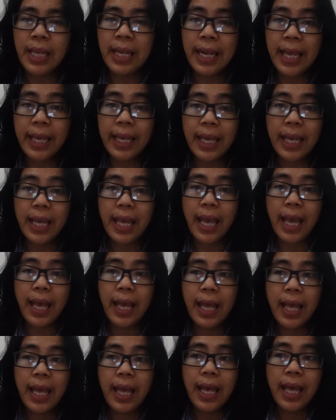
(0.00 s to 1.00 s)
Like,
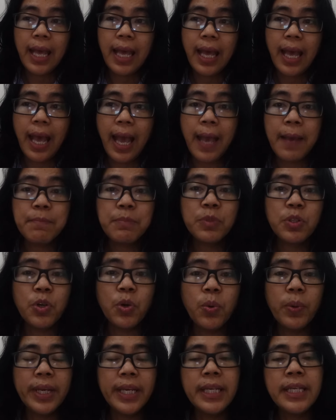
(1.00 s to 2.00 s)
I'm
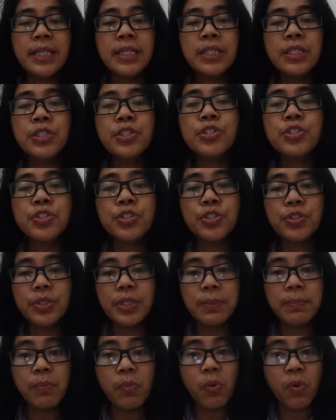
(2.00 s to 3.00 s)
going to
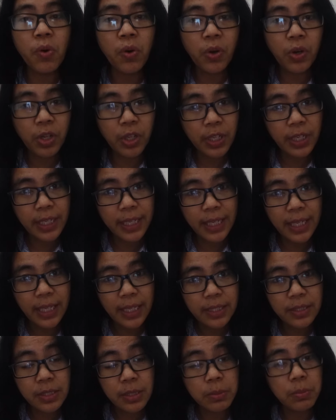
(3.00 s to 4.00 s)
the mall
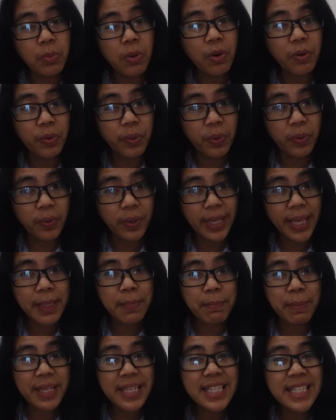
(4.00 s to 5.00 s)
tomorrow.
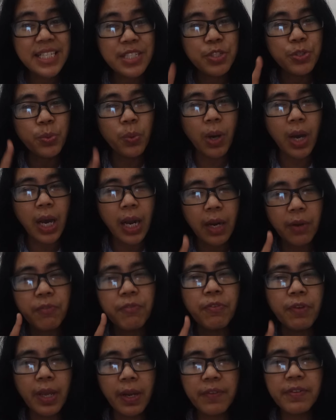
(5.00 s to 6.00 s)
It means you are
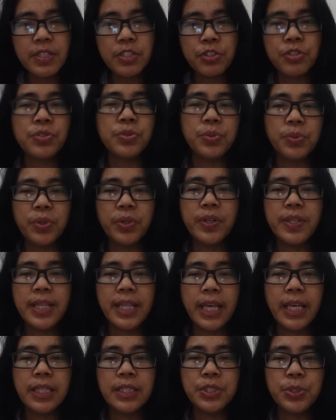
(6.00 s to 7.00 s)
very sure
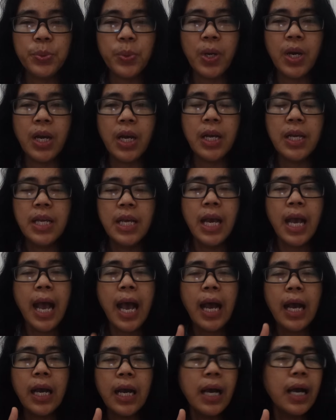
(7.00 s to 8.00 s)
that you are
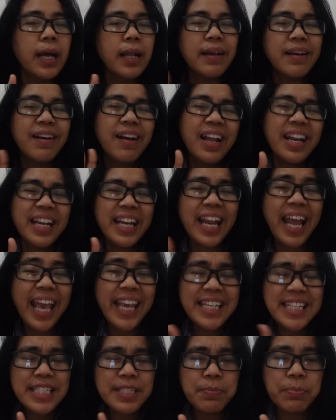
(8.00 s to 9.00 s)

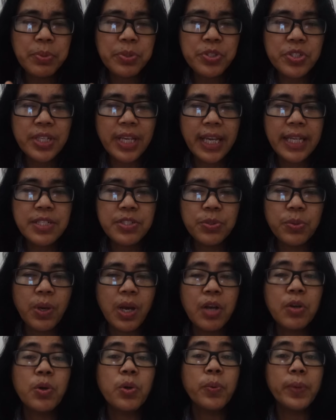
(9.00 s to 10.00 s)
90% you
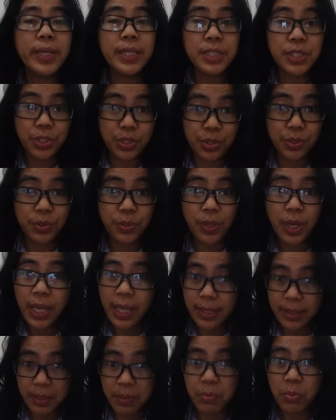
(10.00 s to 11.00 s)
are going to
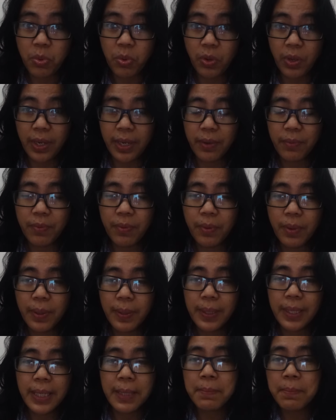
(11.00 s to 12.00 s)
the mall,
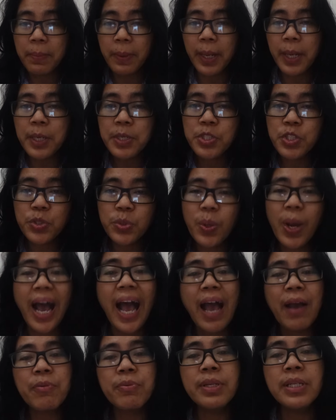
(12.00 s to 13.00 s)
compared to
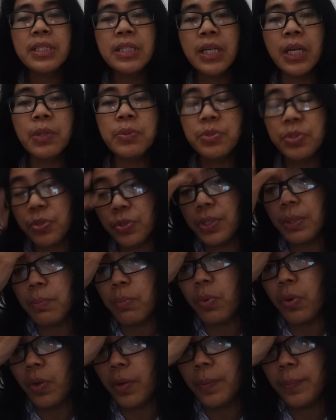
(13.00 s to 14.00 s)
I will go to the
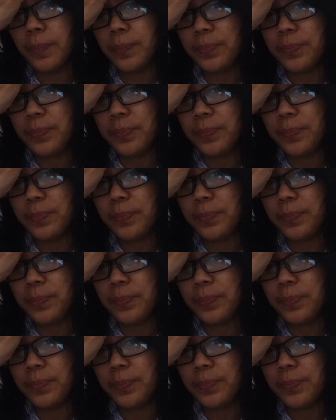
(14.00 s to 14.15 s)
mall.